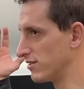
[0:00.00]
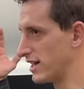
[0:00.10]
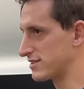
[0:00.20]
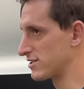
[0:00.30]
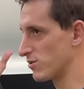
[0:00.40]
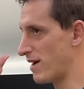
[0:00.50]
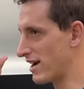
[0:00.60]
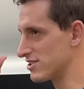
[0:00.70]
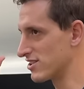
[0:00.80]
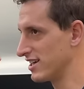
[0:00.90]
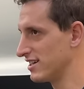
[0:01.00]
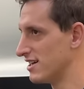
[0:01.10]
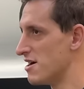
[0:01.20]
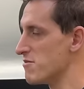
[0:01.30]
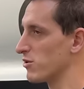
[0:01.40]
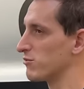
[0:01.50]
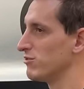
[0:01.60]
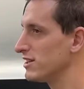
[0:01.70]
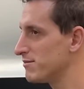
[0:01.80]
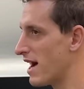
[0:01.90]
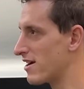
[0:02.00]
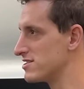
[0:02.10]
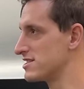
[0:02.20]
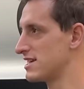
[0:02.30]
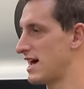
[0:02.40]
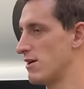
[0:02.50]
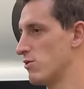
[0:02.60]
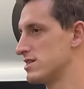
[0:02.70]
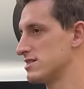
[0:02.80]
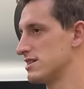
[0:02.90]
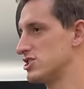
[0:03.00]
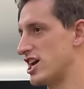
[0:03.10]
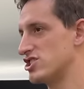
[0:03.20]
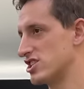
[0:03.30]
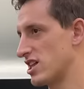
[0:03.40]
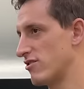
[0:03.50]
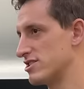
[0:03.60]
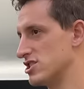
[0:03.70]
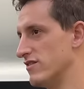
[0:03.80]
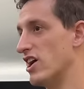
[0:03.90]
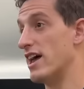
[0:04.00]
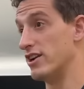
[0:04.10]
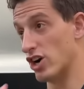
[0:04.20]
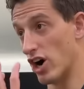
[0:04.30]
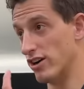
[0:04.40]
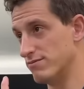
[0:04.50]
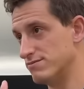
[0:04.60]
That's what matters, right? But what really matters is what is the change in acceleration of your head and your heart?